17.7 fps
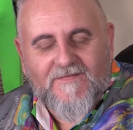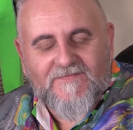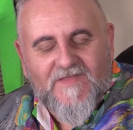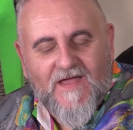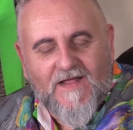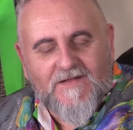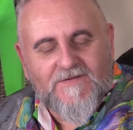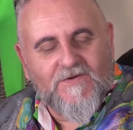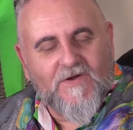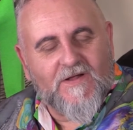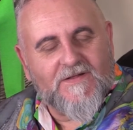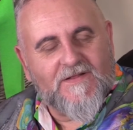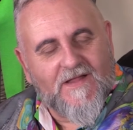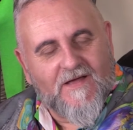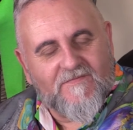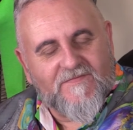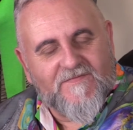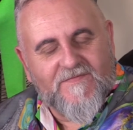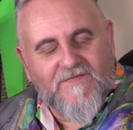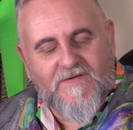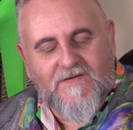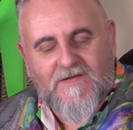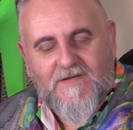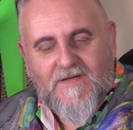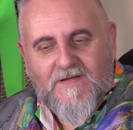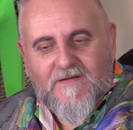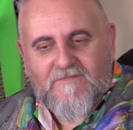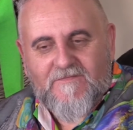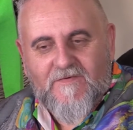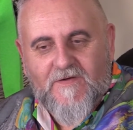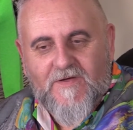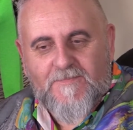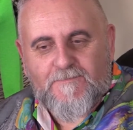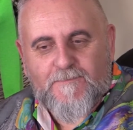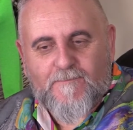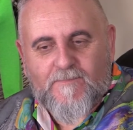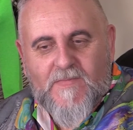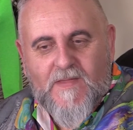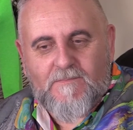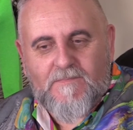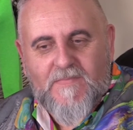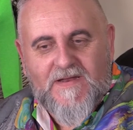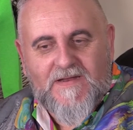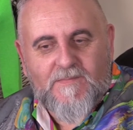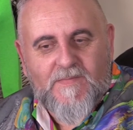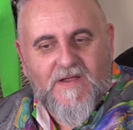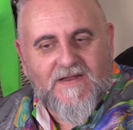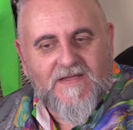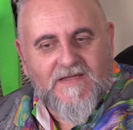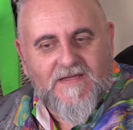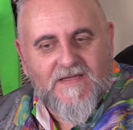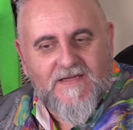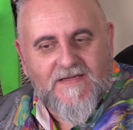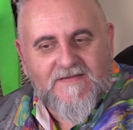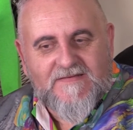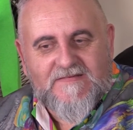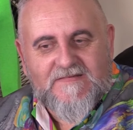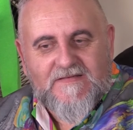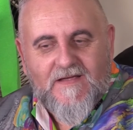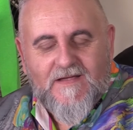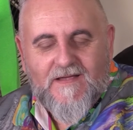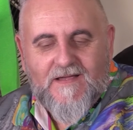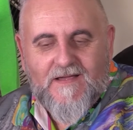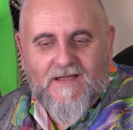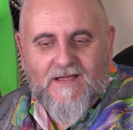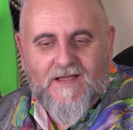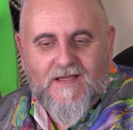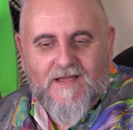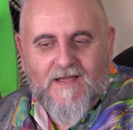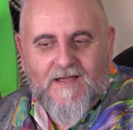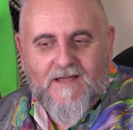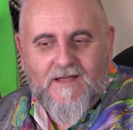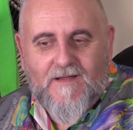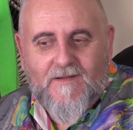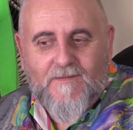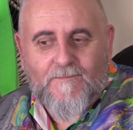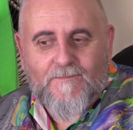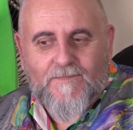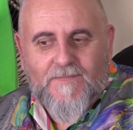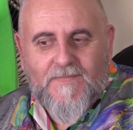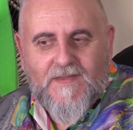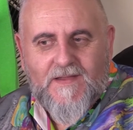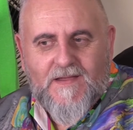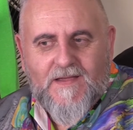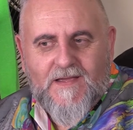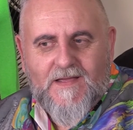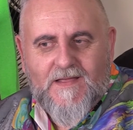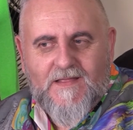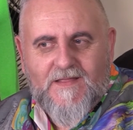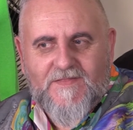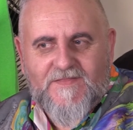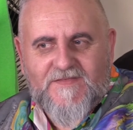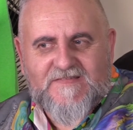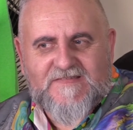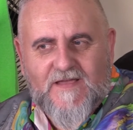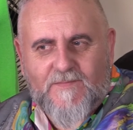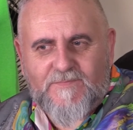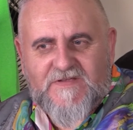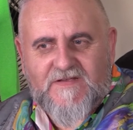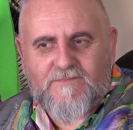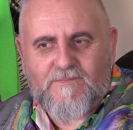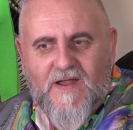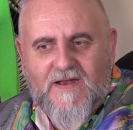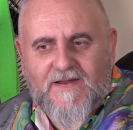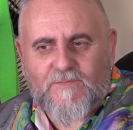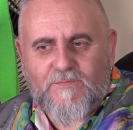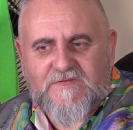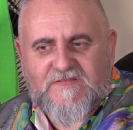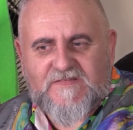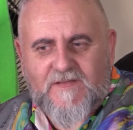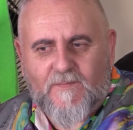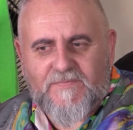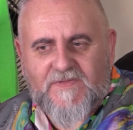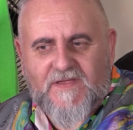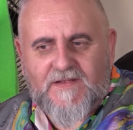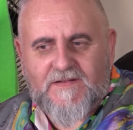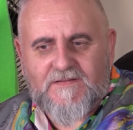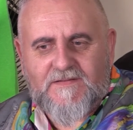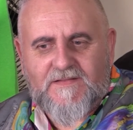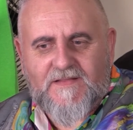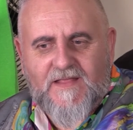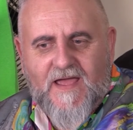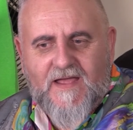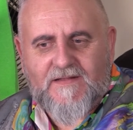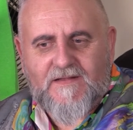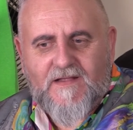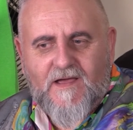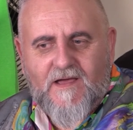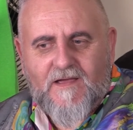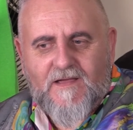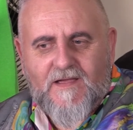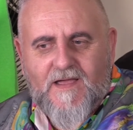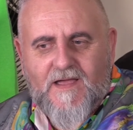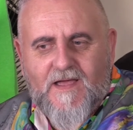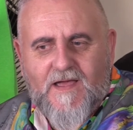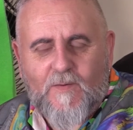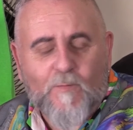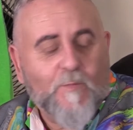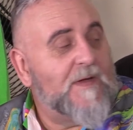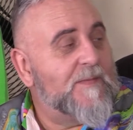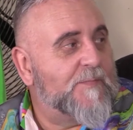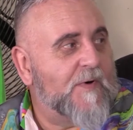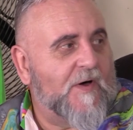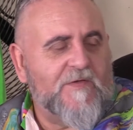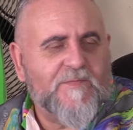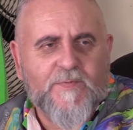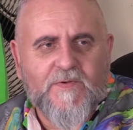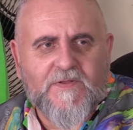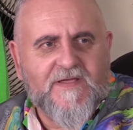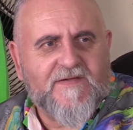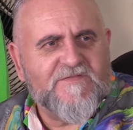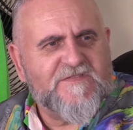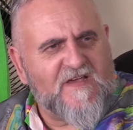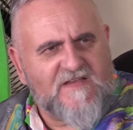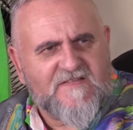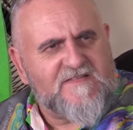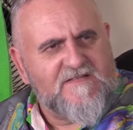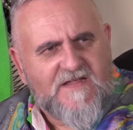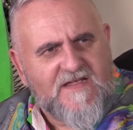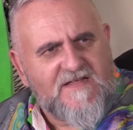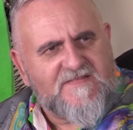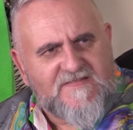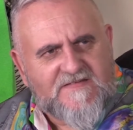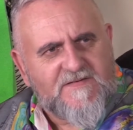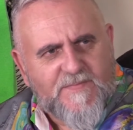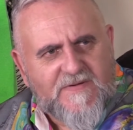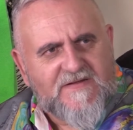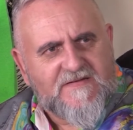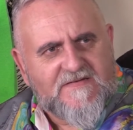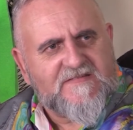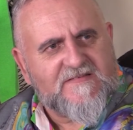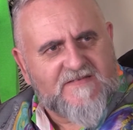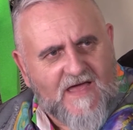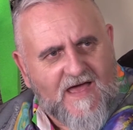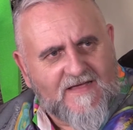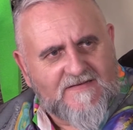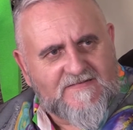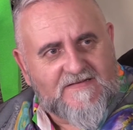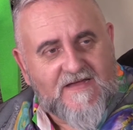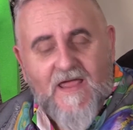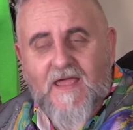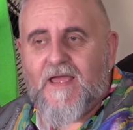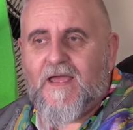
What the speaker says: done and I'd loved for many years. The subject matter was something that we both believe just needs to be discussed.